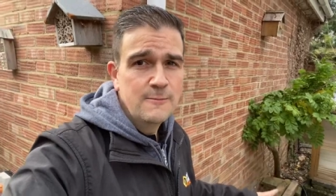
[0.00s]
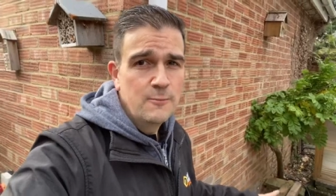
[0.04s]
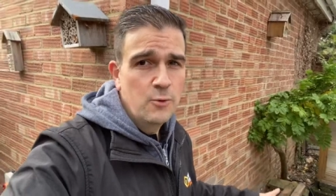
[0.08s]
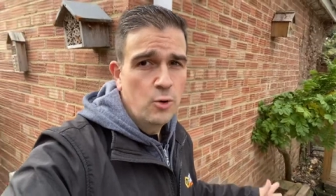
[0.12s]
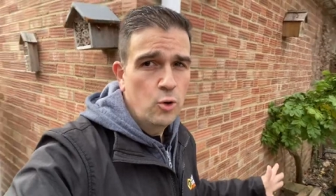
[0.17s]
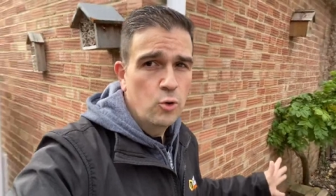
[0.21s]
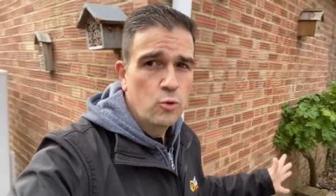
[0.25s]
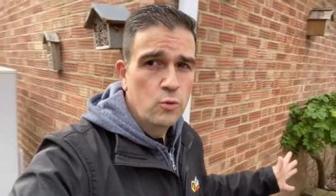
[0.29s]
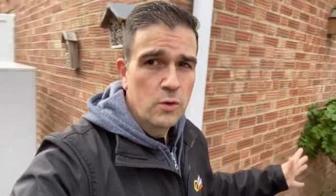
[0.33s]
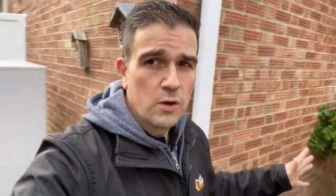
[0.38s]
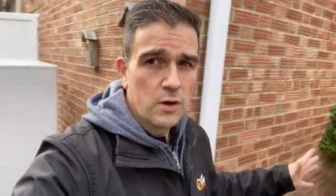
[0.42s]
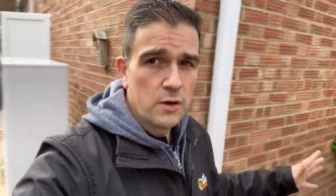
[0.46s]

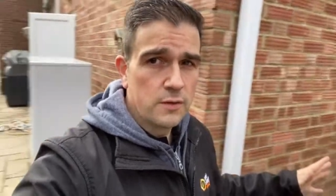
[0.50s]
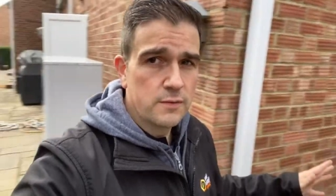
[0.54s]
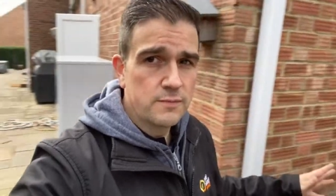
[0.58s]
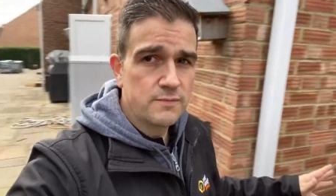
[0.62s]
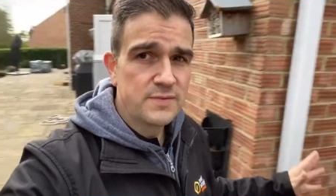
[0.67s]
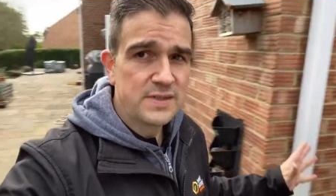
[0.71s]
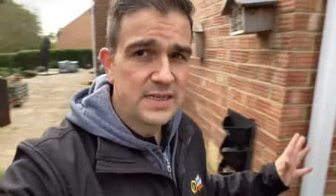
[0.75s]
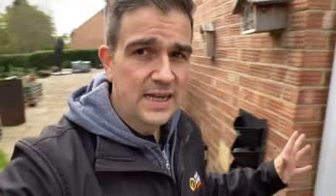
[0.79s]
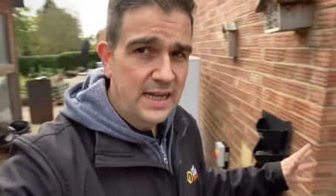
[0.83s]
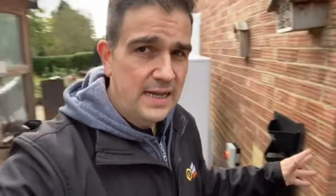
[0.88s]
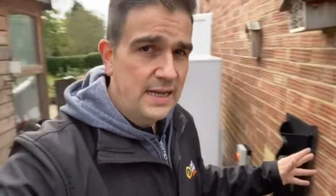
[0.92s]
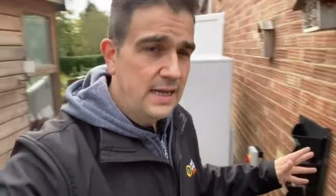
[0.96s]
all gone,
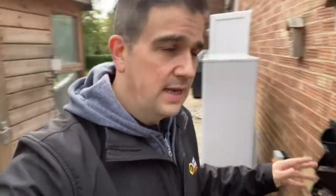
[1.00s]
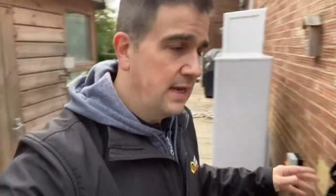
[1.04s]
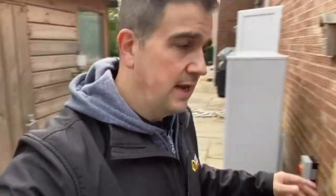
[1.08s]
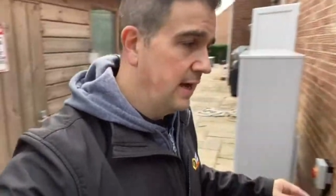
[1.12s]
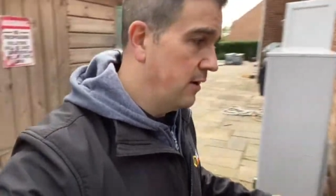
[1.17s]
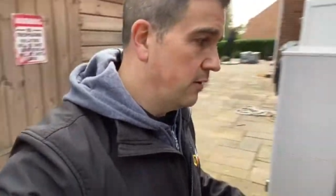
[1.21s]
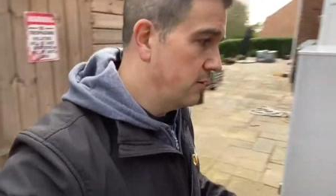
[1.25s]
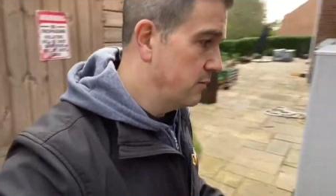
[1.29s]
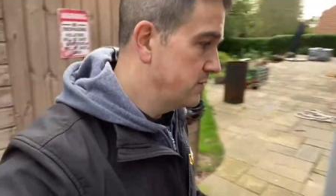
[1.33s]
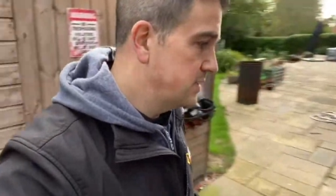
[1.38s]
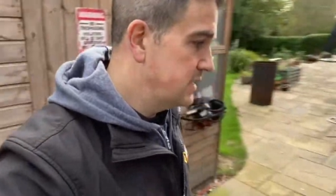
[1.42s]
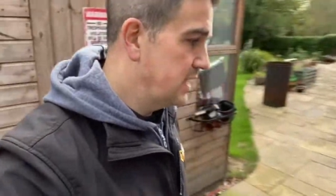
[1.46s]
taken
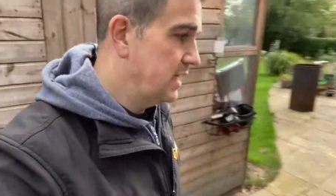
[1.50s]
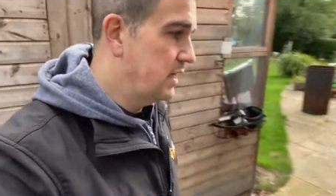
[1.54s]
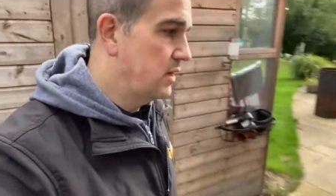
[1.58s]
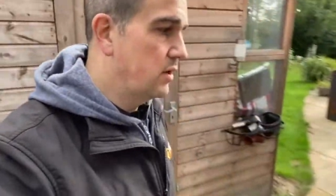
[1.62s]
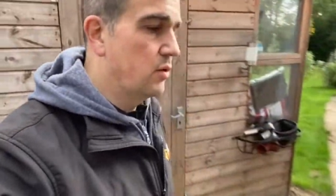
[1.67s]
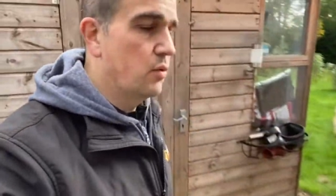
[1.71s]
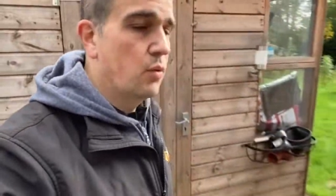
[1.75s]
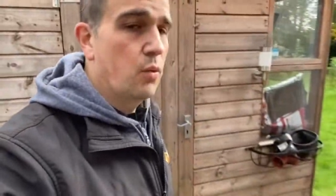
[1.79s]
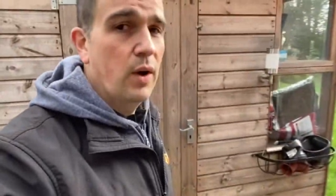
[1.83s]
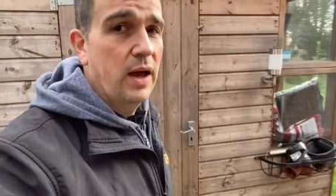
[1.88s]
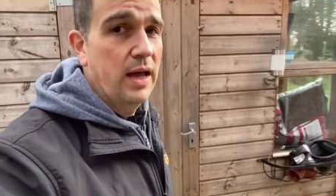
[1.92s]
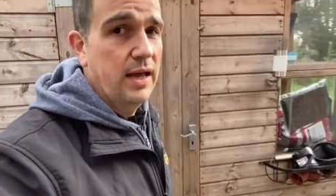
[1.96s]
out, taken
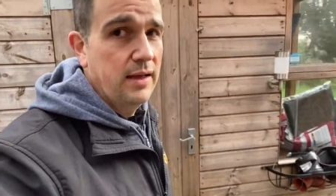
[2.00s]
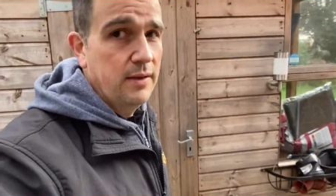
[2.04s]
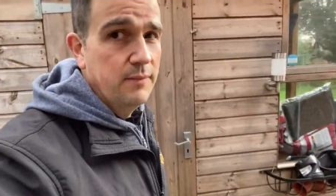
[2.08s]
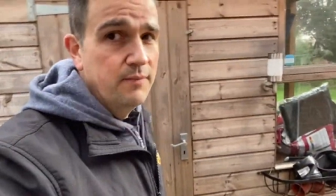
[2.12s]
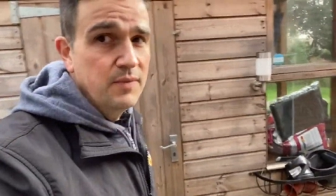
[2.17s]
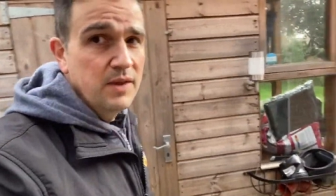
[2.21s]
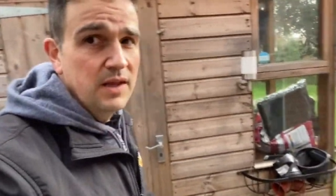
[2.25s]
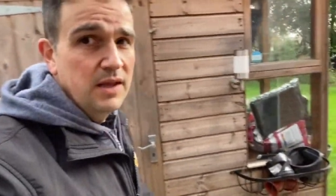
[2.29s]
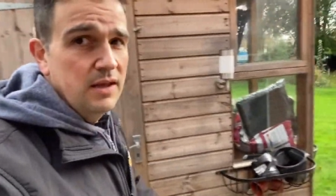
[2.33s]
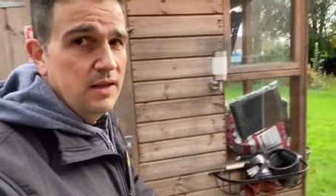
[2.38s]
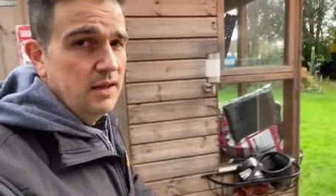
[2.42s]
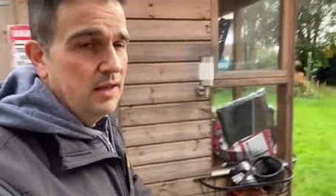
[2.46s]
away,
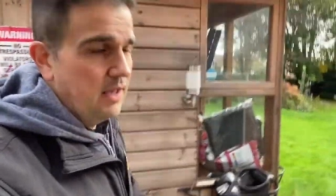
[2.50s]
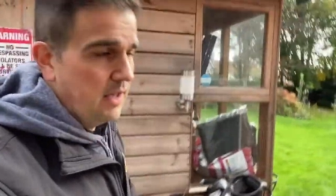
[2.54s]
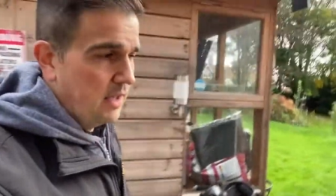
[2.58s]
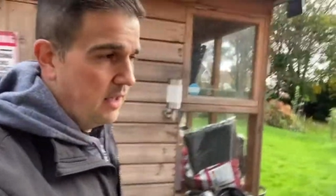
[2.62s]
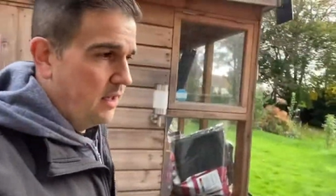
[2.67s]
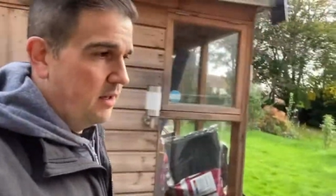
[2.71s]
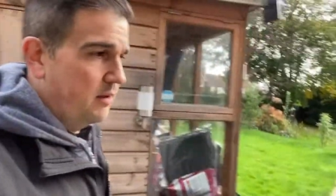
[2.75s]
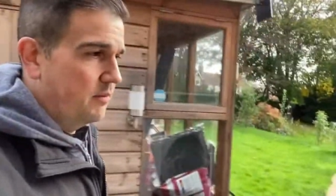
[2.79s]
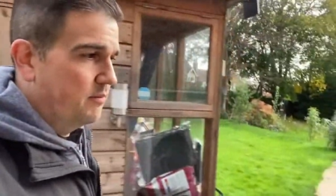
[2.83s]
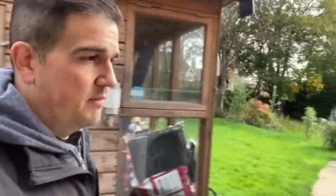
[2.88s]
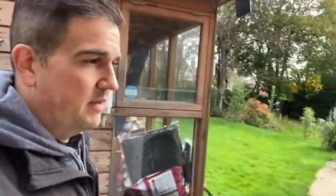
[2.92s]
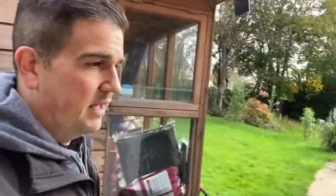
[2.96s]

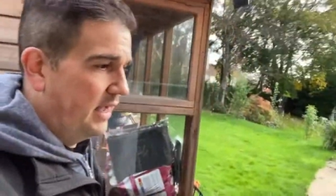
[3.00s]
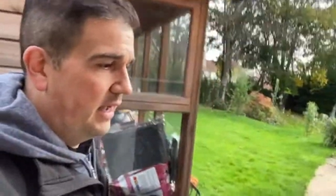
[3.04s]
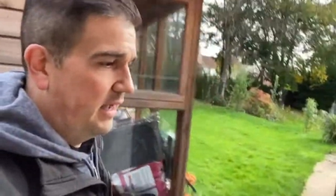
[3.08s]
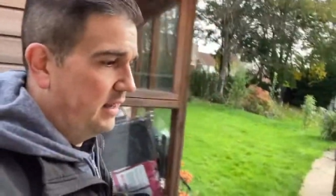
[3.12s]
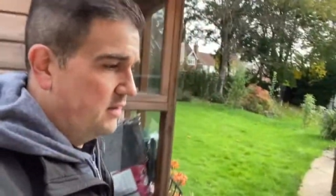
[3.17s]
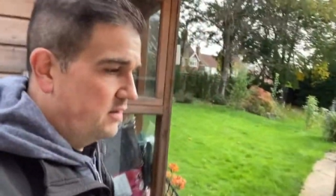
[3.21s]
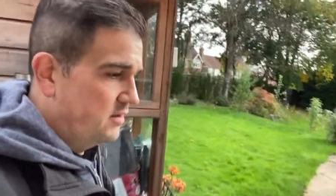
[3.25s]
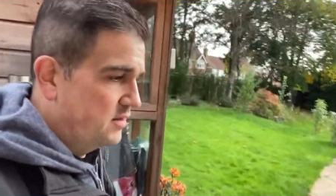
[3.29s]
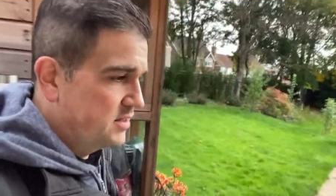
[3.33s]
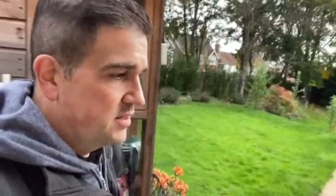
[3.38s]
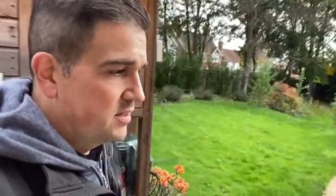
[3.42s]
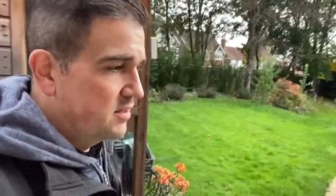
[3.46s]
um,
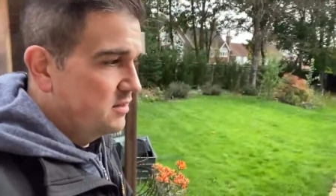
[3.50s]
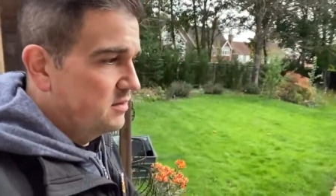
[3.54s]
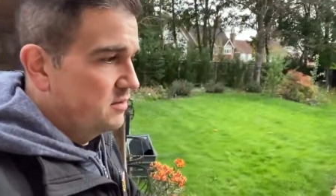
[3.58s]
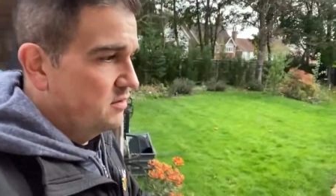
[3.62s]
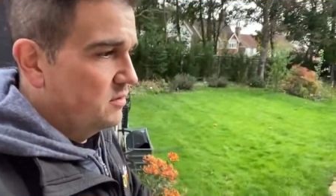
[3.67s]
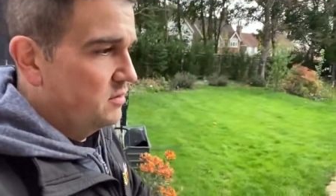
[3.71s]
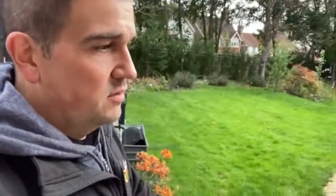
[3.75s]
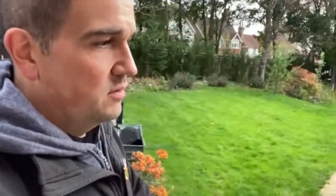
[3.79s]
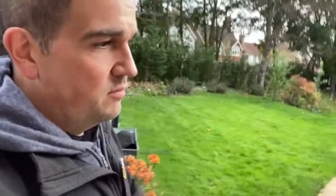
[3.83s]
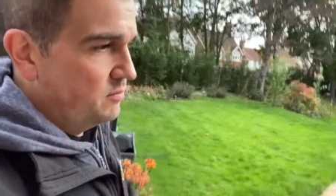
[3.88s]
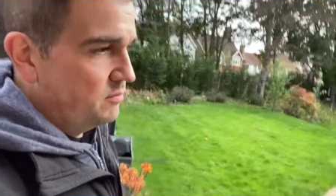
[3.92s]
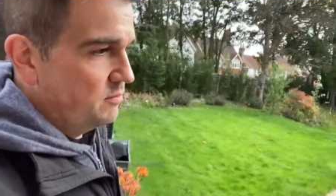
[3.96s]
and
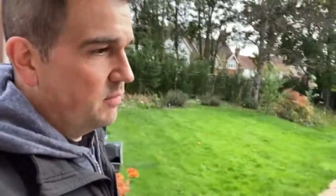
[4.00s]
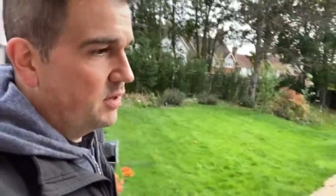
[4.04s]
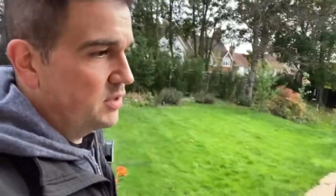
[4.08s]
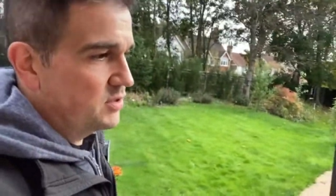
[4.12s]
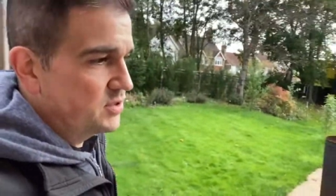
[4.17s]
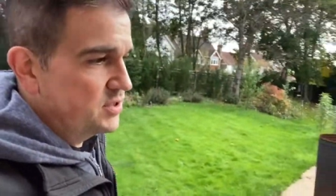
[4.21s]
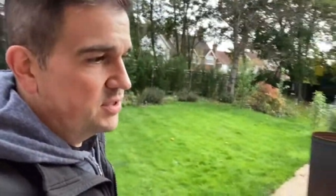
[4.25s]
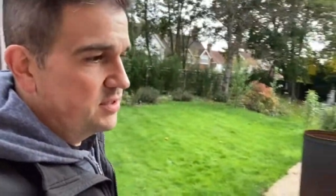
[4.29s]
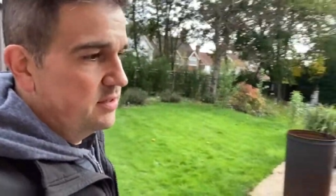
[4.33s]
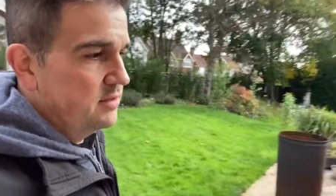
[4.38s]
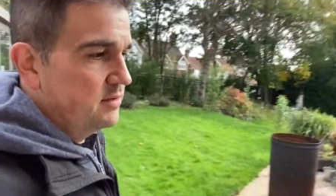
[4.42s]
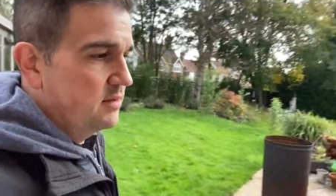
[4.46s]

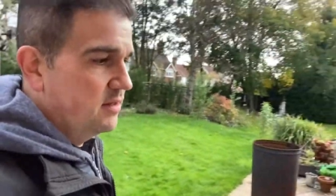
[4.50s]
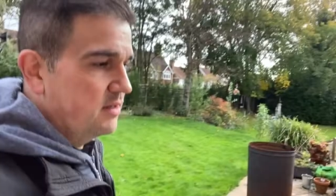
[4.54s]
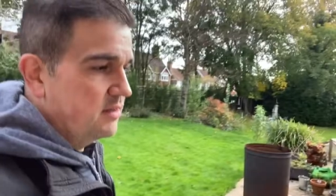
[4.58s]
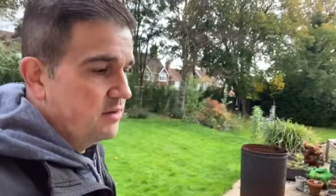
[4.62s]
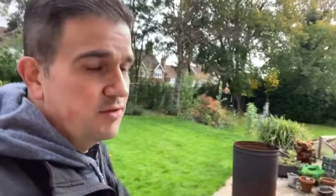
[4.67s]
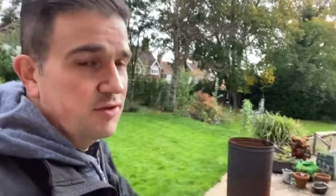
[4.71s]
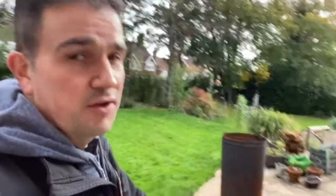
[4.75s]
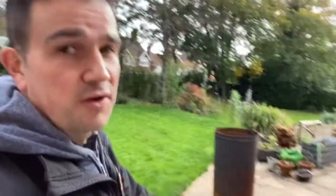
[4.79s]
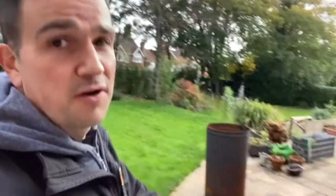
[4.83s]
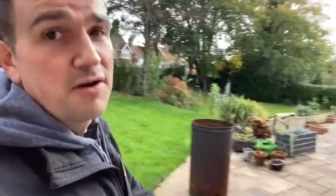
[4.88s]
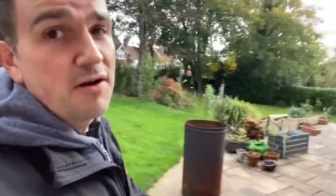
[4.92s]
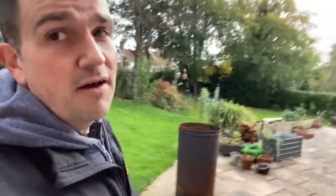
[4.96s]
much to the
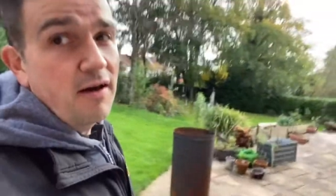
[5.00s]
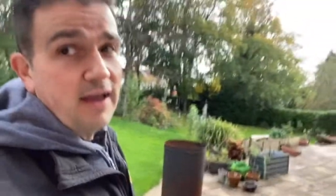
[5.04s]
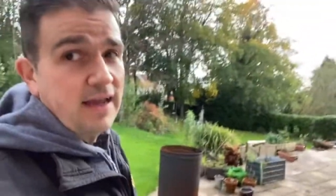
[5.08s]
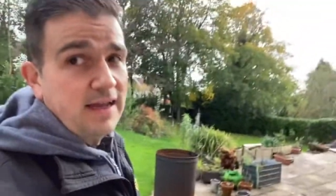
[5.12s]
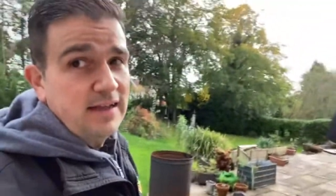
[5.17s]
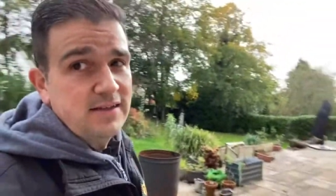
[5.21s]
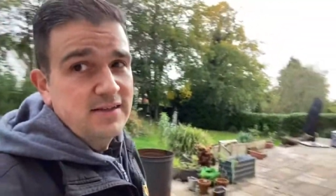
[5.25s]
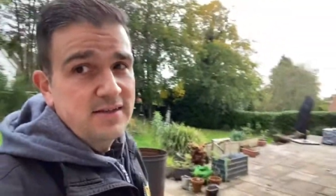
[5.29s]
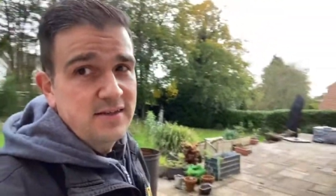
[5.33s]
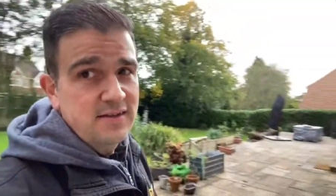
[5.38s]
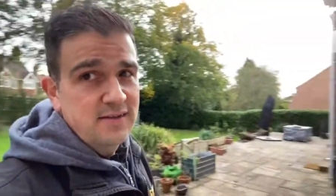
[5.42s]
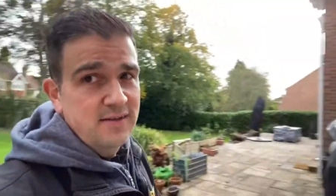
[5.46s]

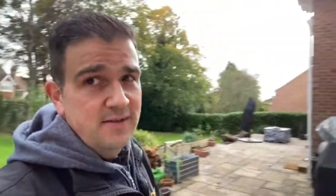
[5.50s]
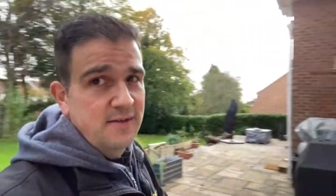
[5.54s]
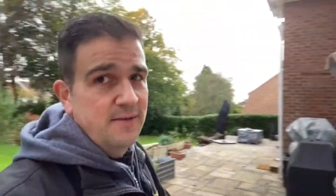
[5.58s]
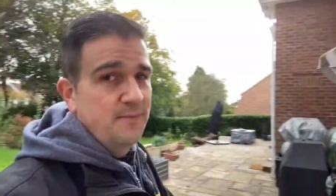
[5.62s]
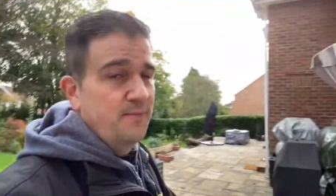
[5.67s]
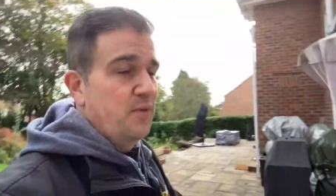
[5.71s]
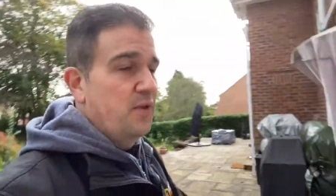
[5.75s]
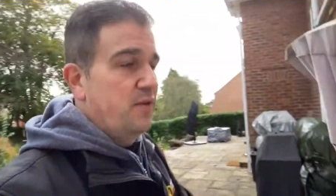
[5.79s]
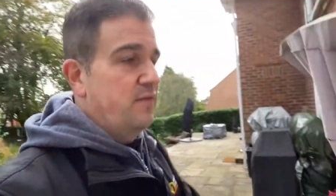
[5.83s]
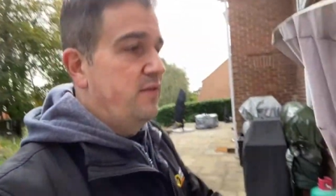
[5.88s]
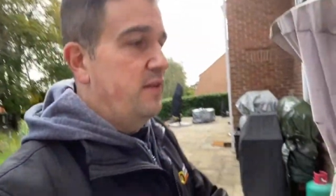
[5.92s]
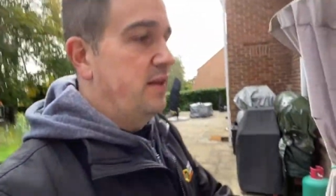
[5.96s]
delight
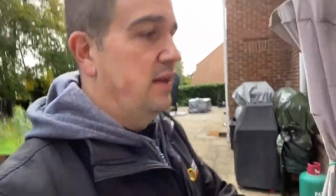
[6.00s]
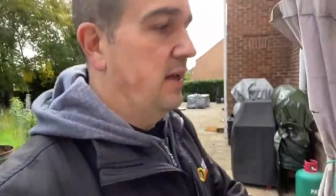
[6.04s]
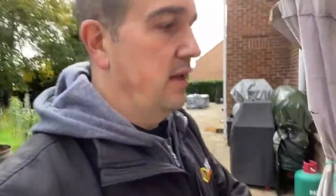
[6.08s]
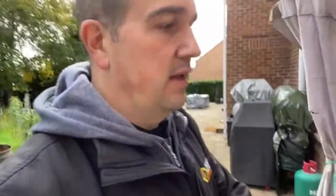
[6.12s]
of the